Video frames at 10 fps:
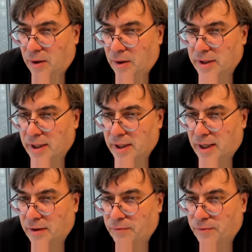Uh, what are
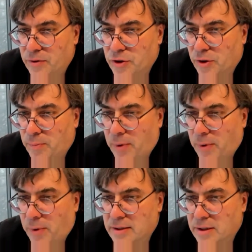the future
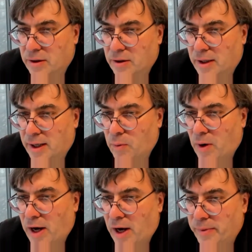plans or uh,
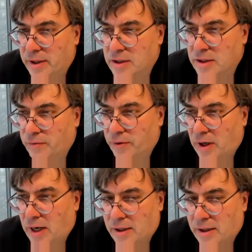requirements uh,
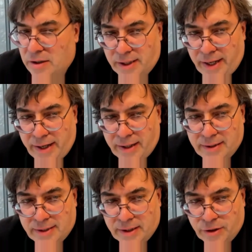for large
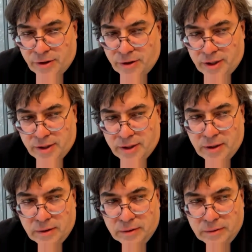scale searches?